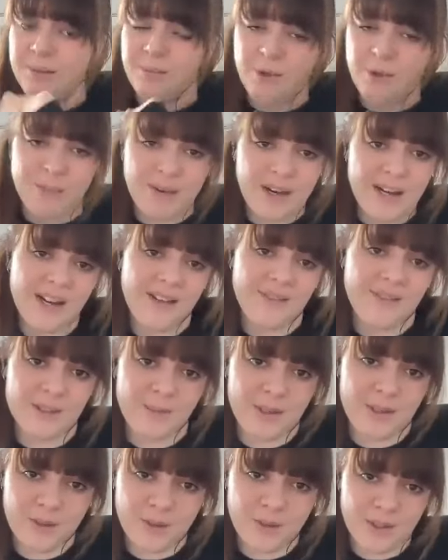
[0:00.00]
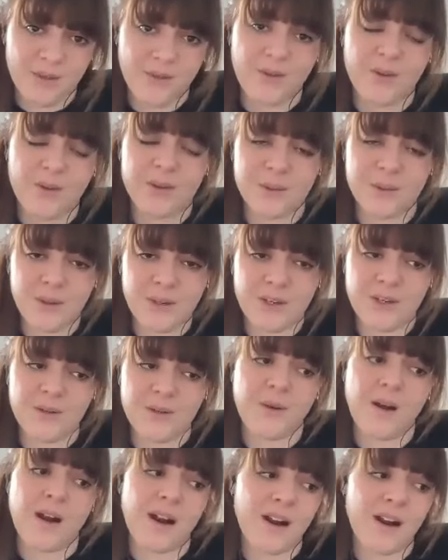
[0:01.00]
We might have some endorsed folks where
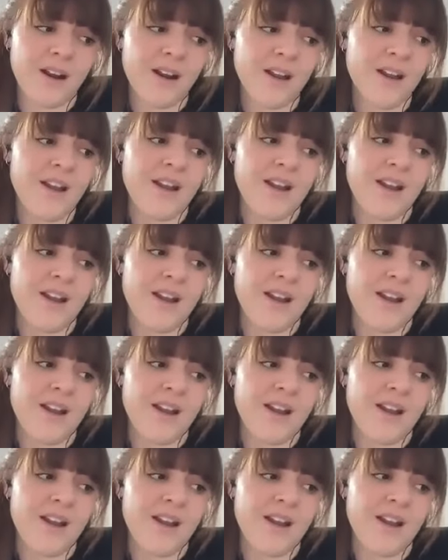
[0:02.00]
you are.